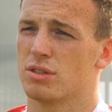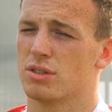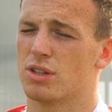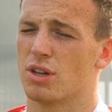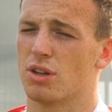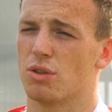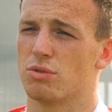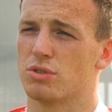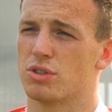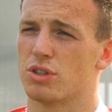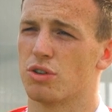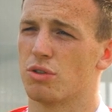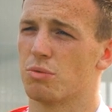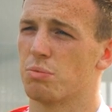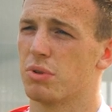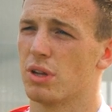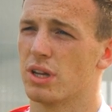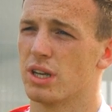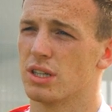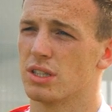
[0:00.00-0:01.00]
it's got loads of
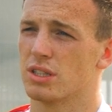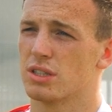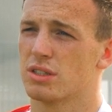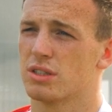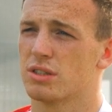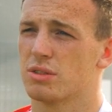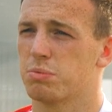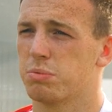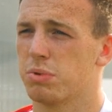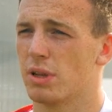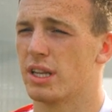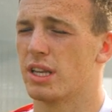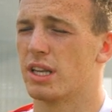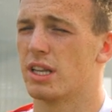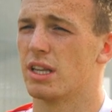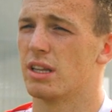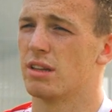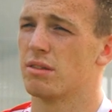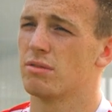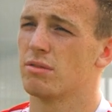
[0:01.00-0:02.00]
good players playing
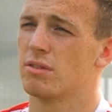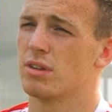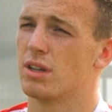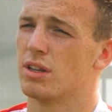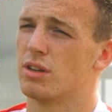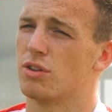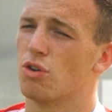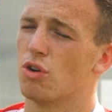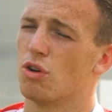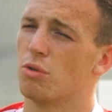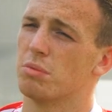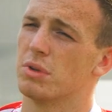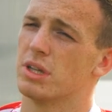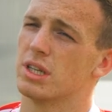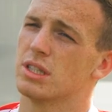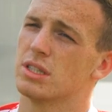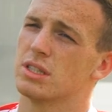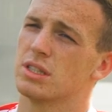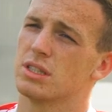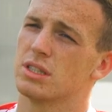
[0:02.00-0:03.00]
in, in top
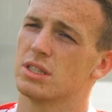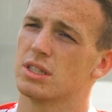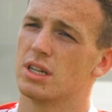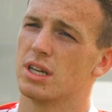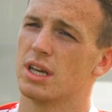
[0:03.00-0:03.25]
leagues.